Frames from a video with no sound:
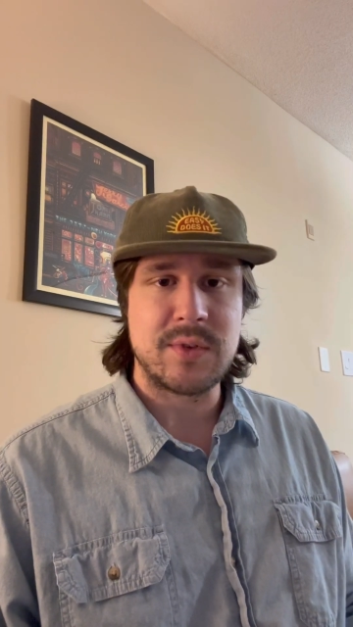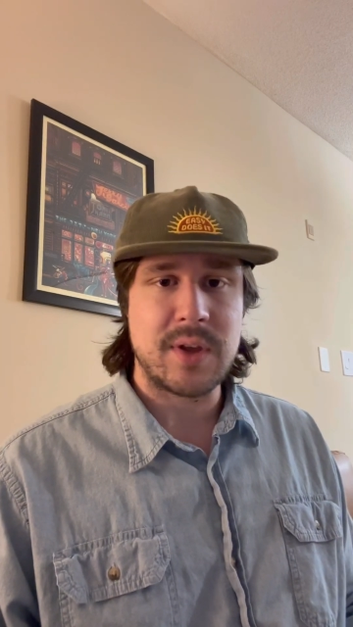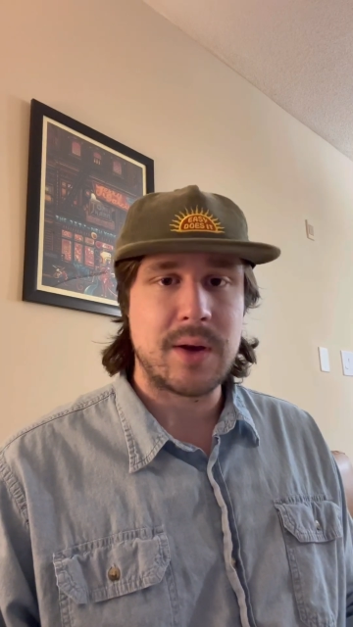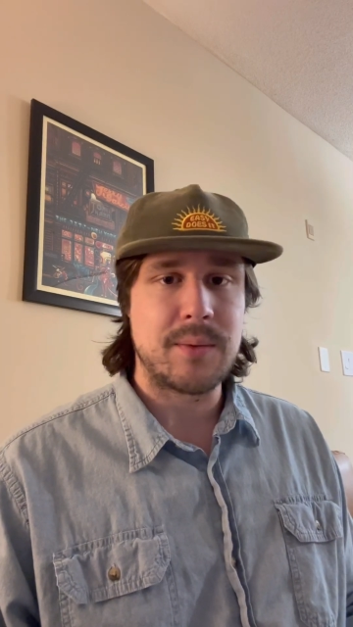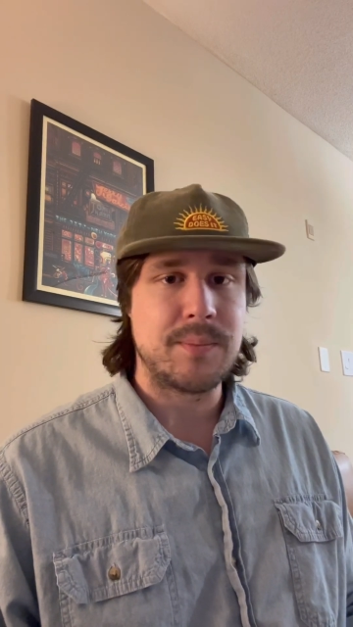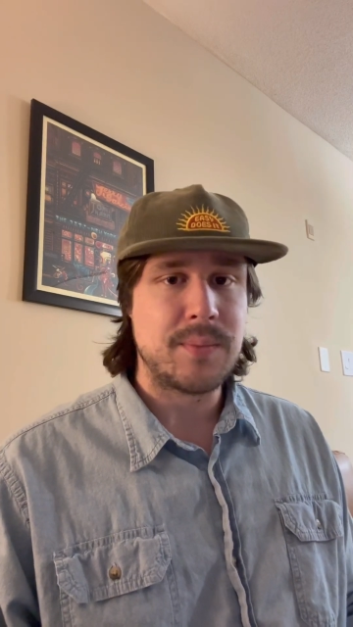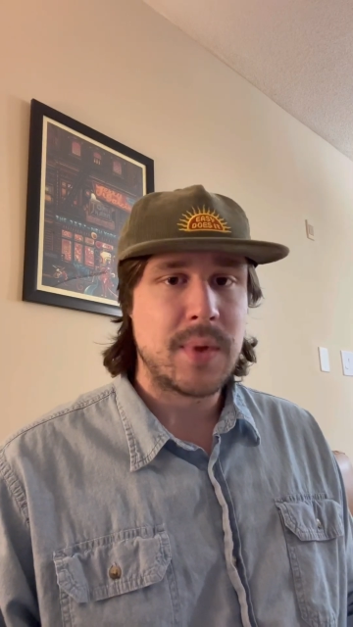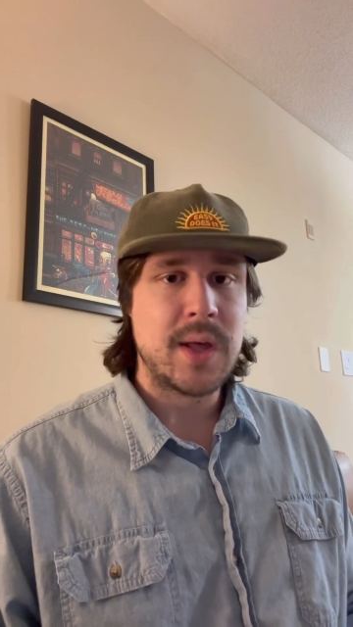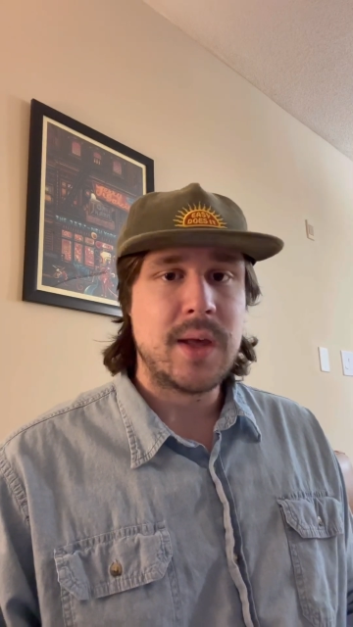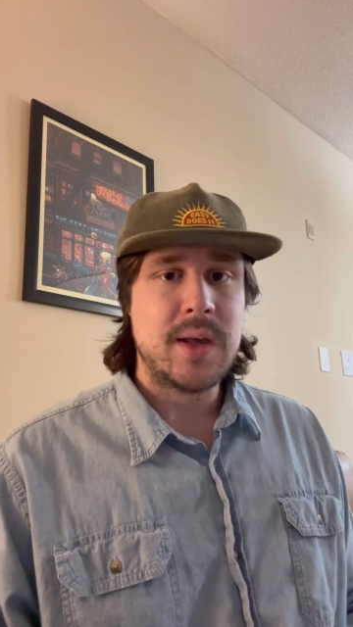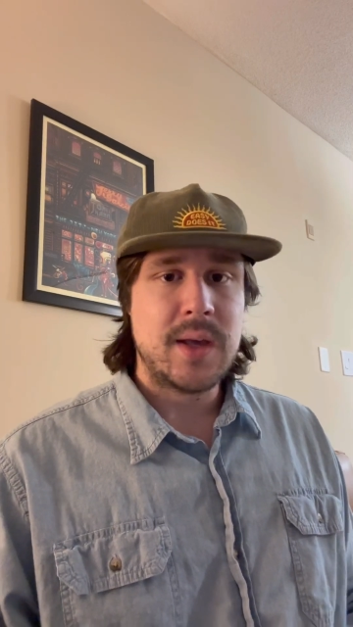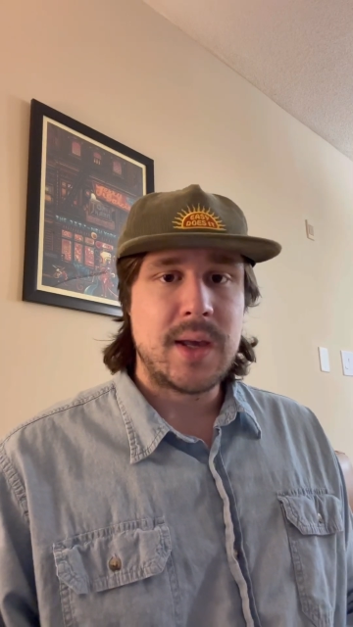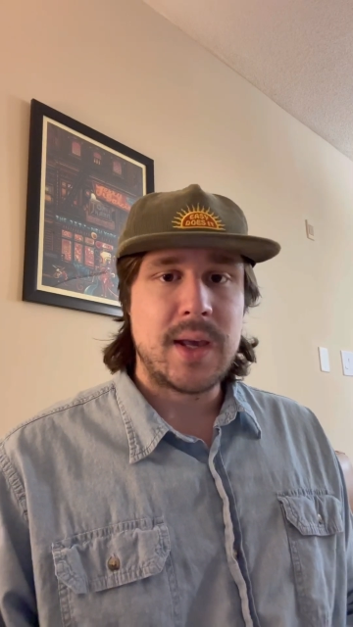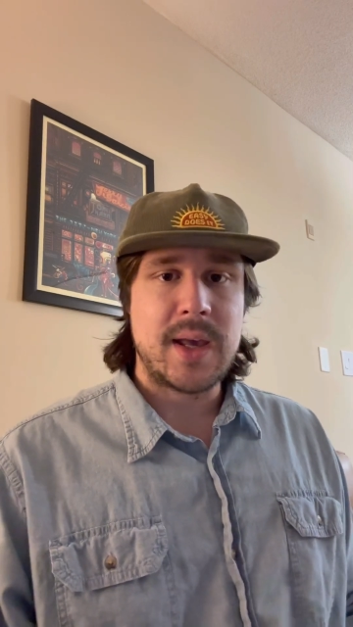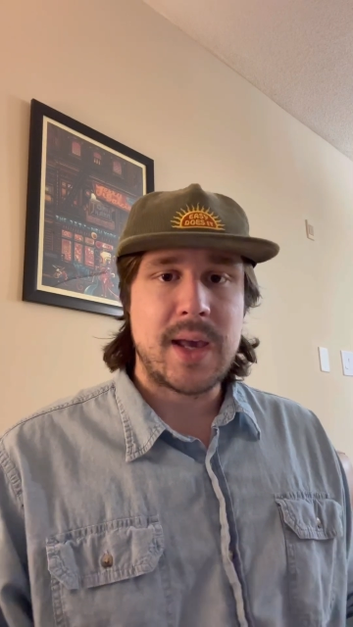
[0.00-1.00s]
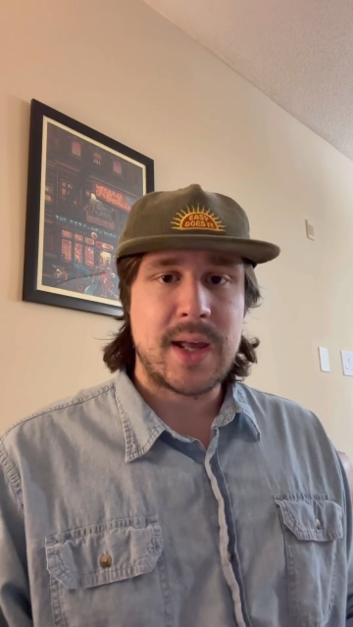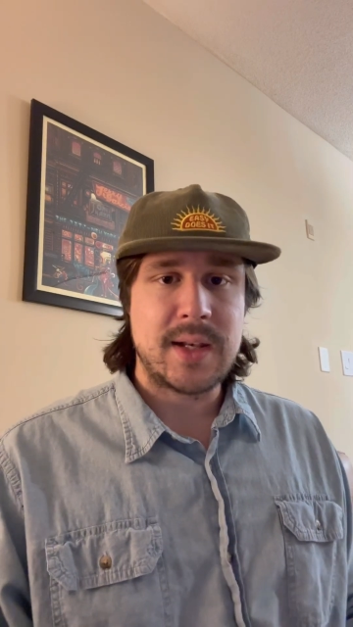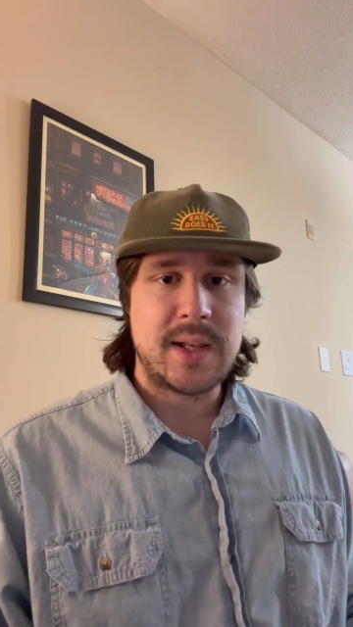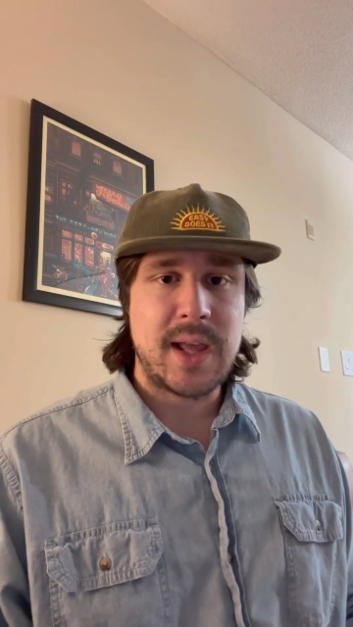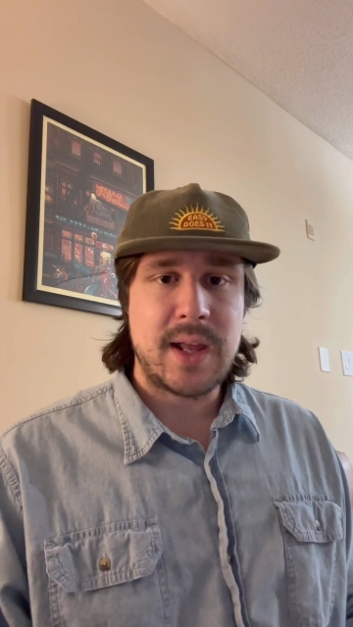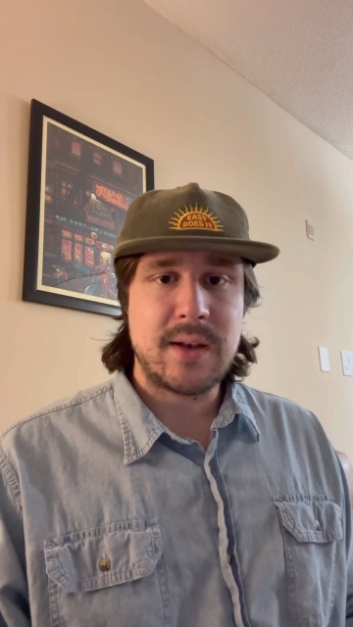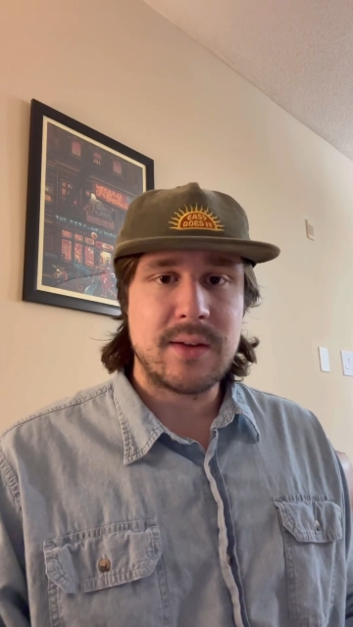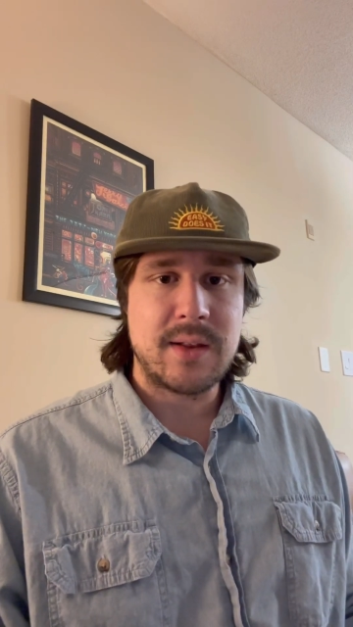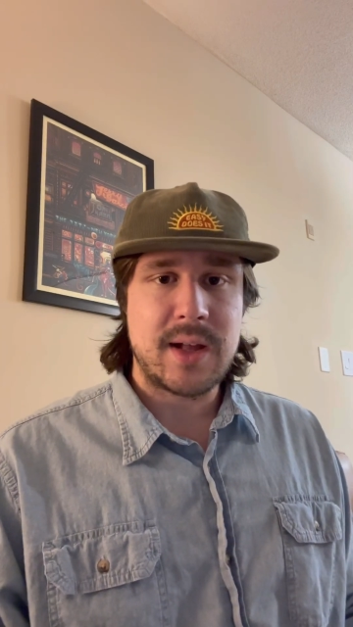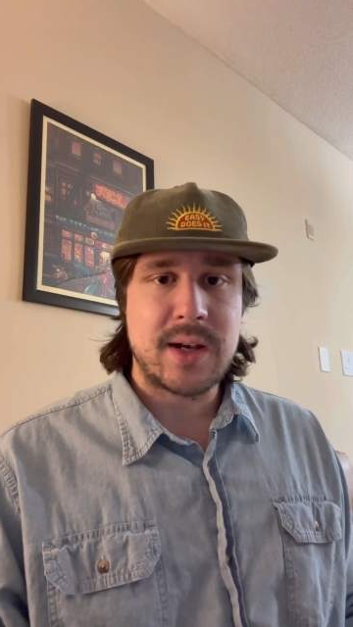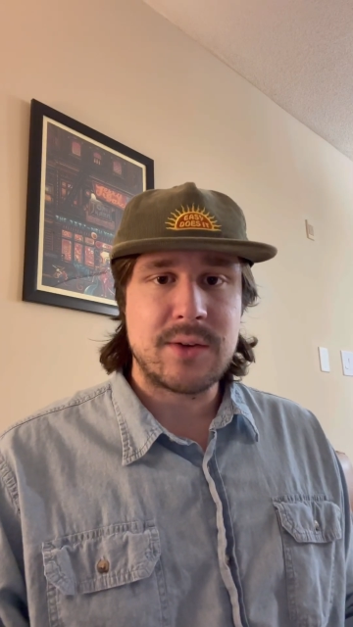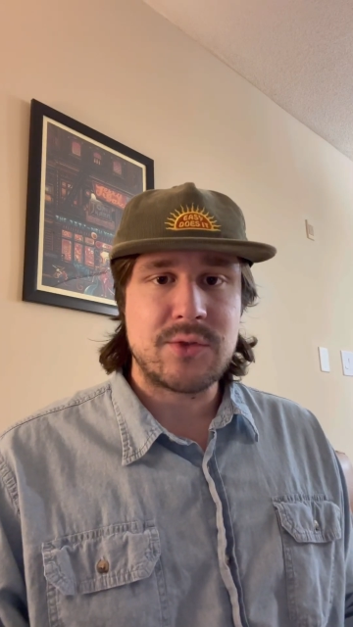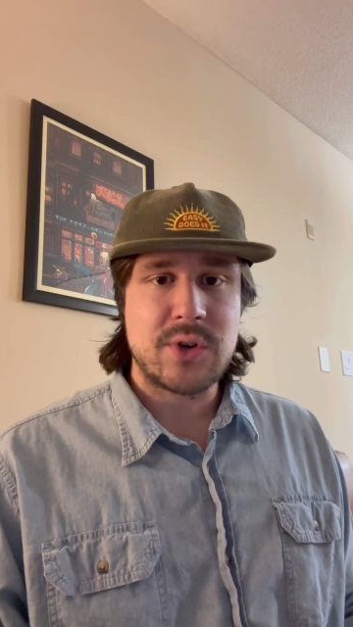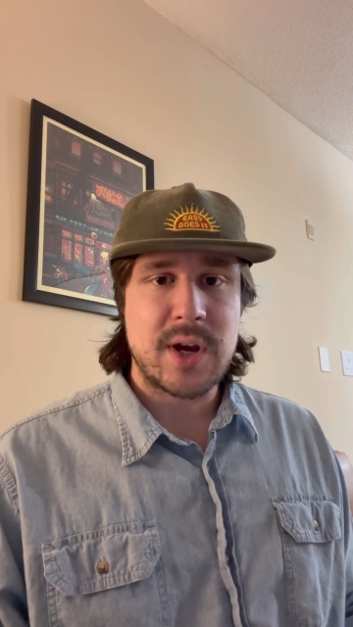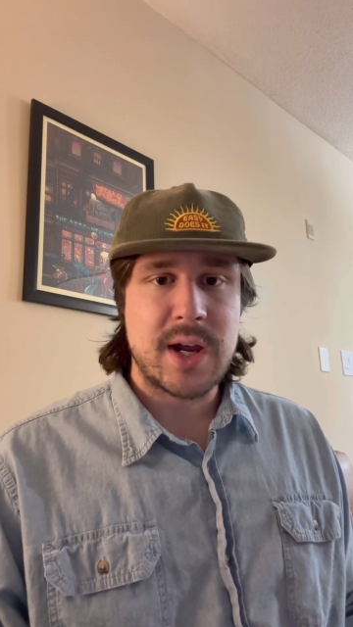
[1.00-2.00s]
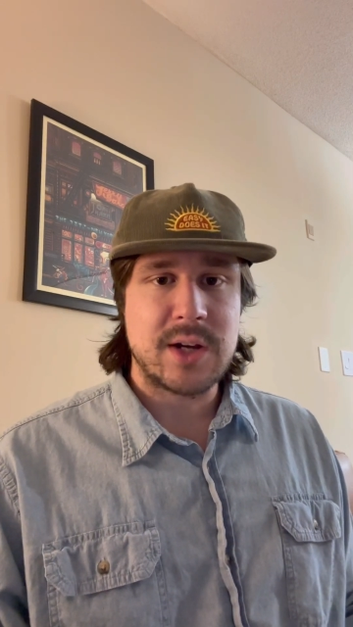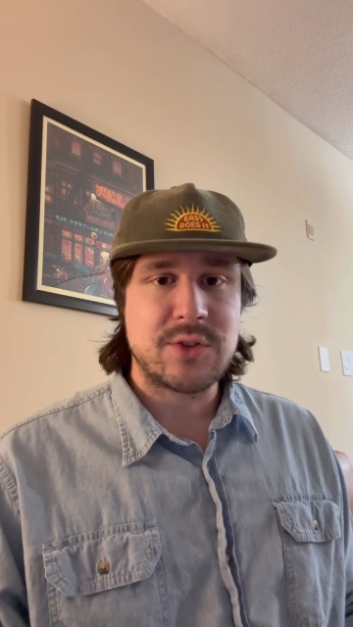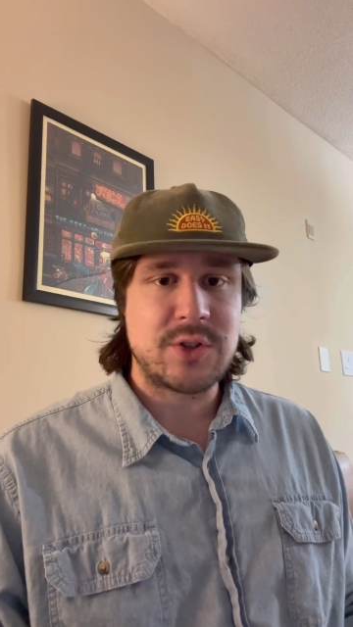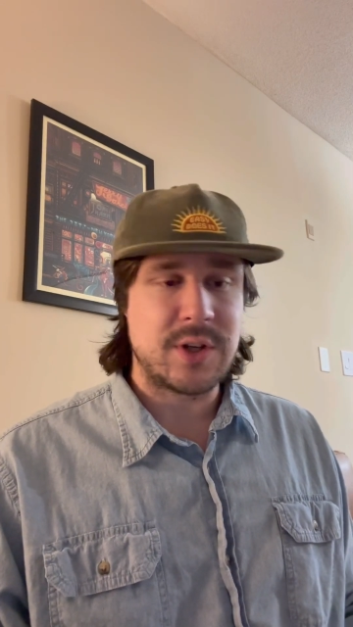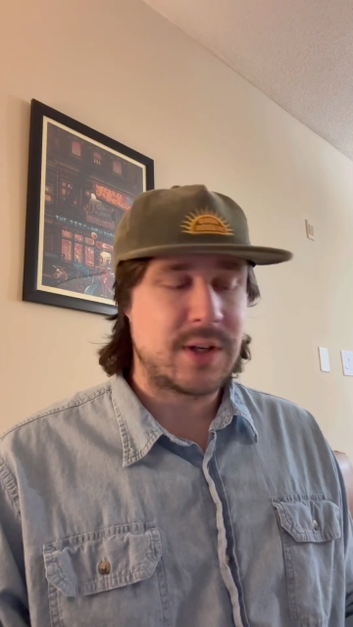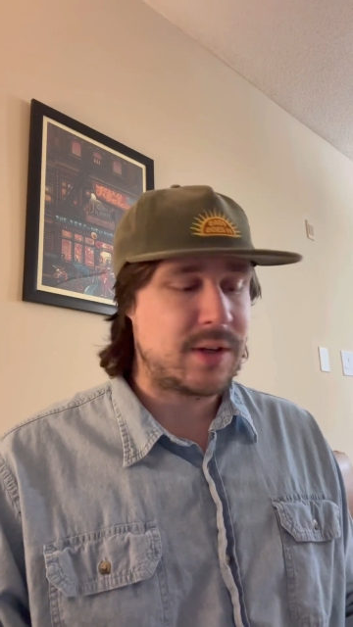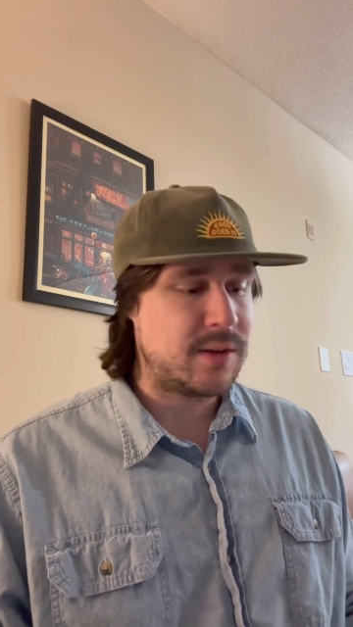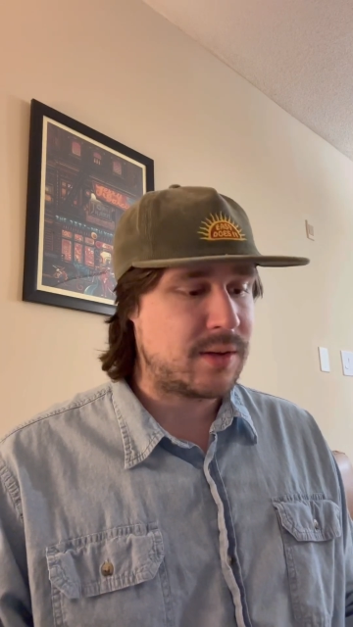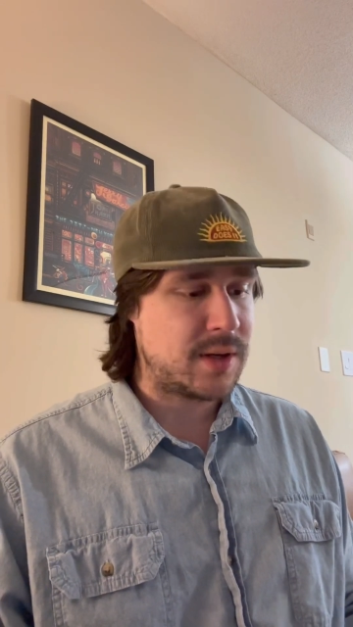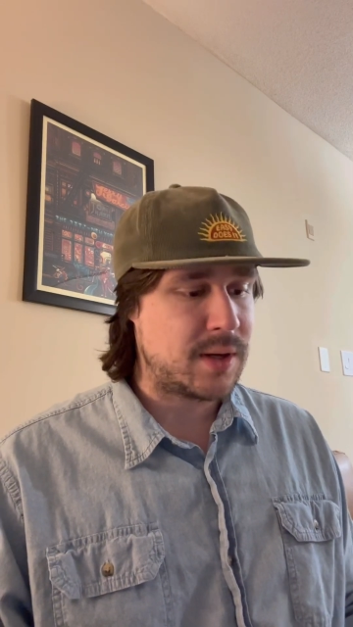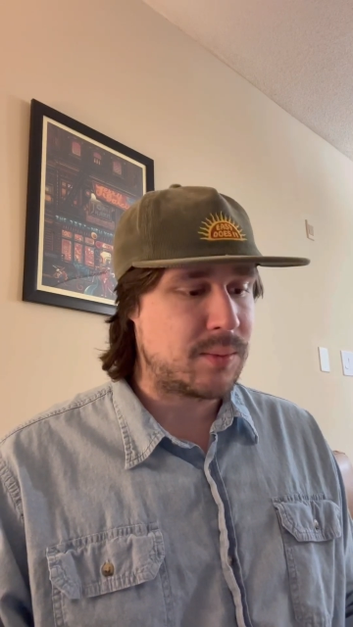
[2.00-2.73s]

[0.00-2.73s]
So it had gained a lot of traction